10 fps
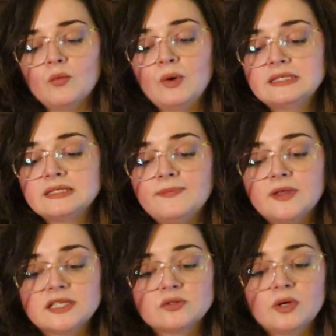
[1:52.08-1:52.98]
when
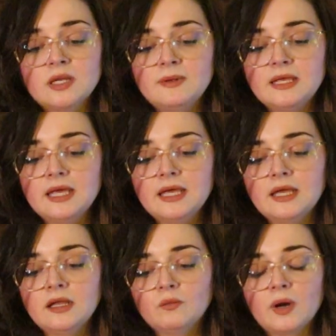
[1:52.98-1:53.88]
something is going to
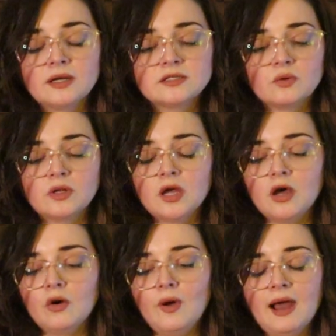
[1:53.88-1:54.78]
begin, where it's going to
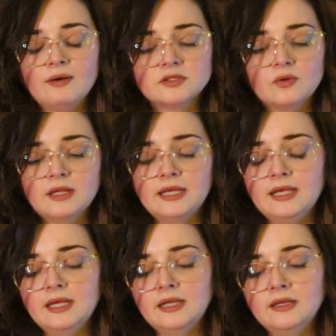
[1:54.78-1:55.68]
go, how it's going to
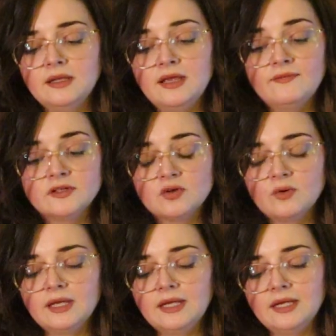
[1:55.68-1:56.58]
end, if it's
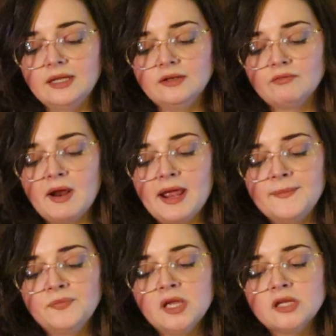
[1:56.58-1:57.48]
going to end,
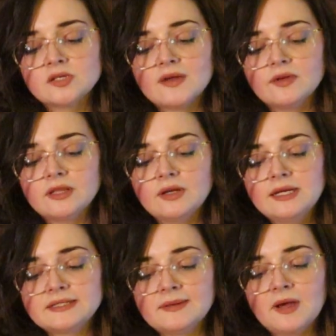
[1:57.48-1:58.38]
right? So I feel like there
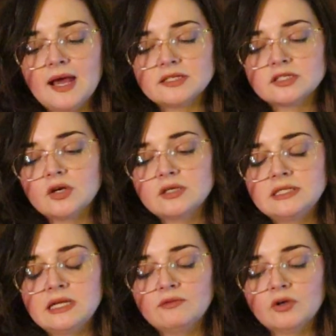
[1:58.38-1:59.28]
is some kind of
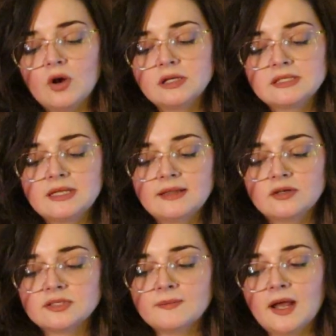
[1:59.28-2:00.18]
certainty in regards to that.
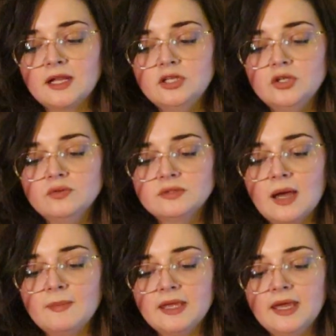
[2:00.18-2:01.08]
There's some kind of news
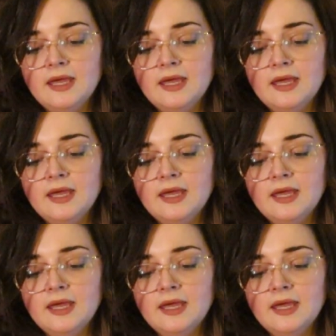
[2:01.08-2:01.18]
coming